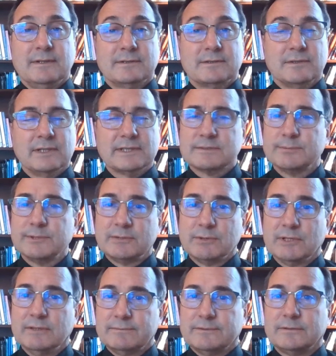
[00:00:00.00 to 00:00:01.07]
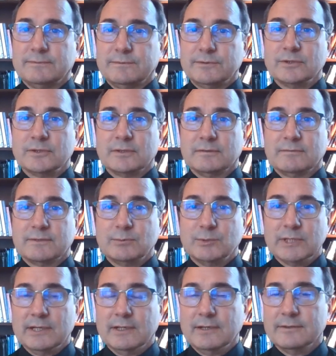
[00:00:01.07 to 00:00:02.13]
And so let's be grateful for, for
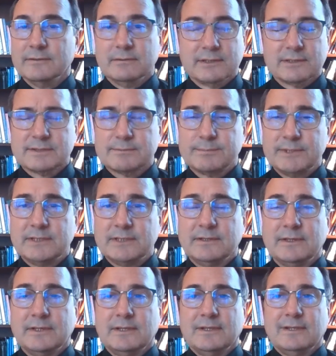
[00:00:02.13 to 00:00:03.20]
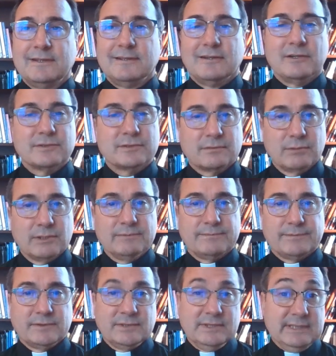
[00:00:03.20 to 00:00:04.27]
one another. And let's be also
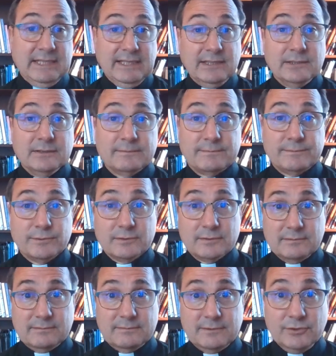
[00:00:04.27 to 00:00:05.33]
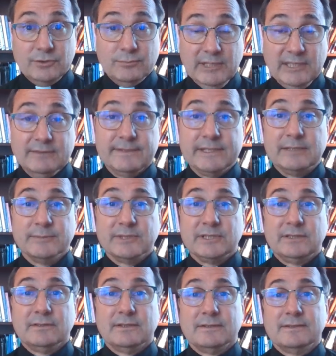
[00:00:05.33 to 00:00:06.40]
grateful, as I am, for, for you, my family
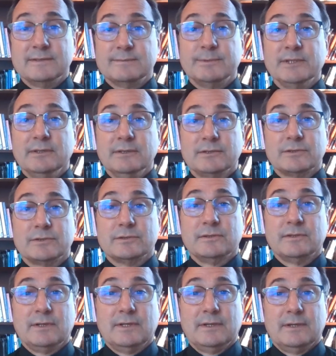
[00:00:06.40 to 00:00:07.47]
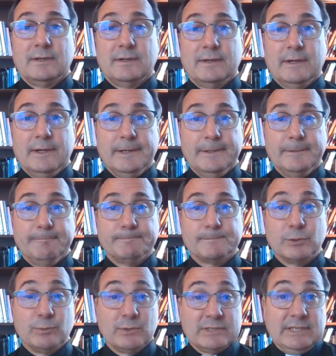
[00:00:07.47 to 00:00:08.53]
here at this parish. Um,
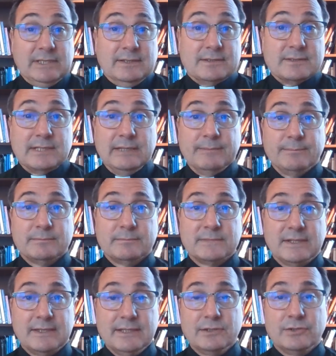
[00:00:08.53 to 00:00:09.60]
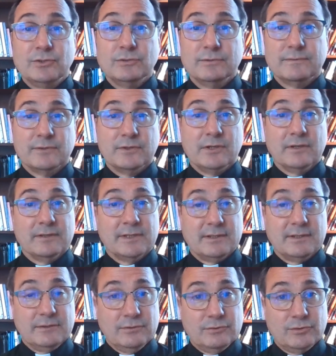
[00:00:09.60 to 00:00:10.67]
so I want to take this time to thank you for all
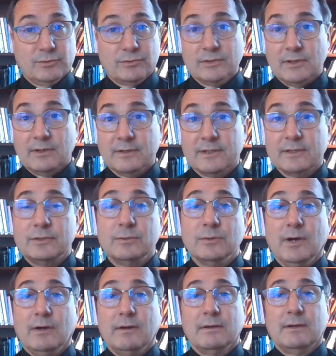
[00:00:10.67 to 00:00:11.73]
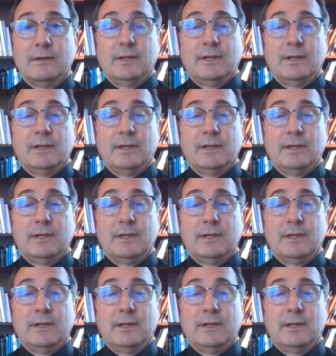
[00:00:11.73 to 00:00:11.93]
that you do and all that you are.